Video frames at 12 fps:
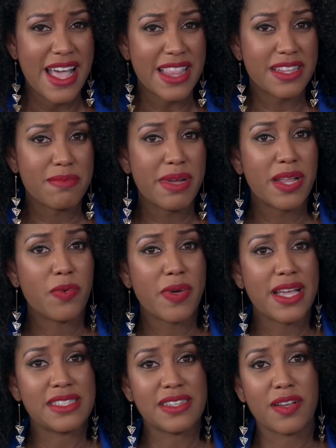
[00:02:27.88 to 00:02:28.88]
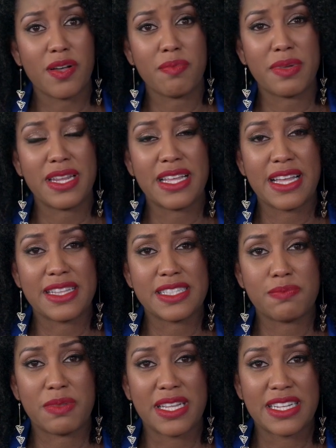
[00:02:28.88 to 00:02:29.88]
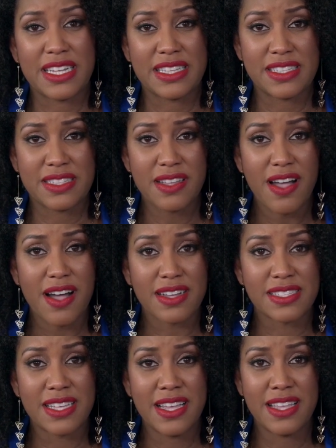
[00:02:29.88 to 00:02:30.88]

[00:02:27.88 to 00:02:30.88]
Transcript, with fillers: And there are many ways a company can split its stocks.